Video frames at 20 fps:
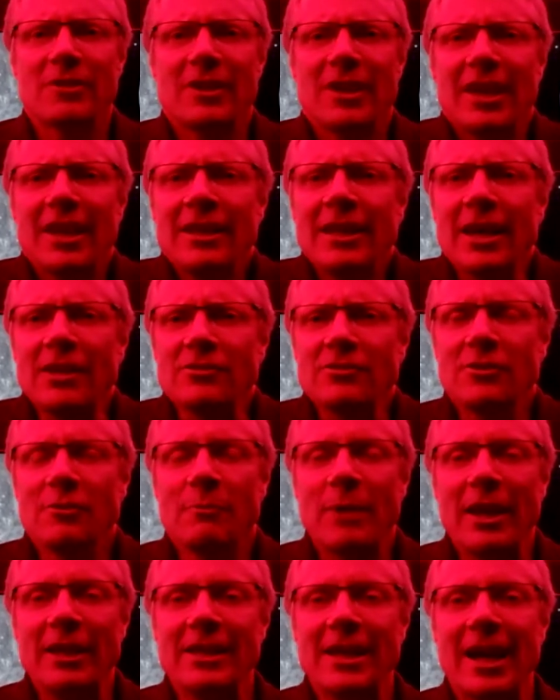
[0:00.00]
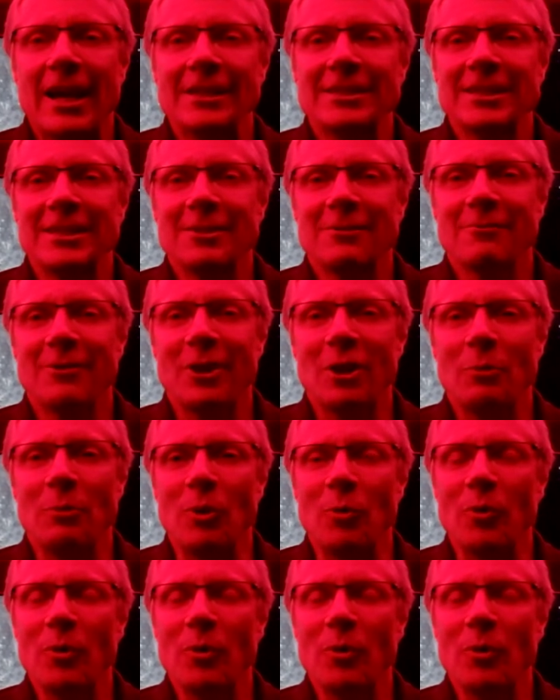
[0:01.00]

ENS, you've made content available.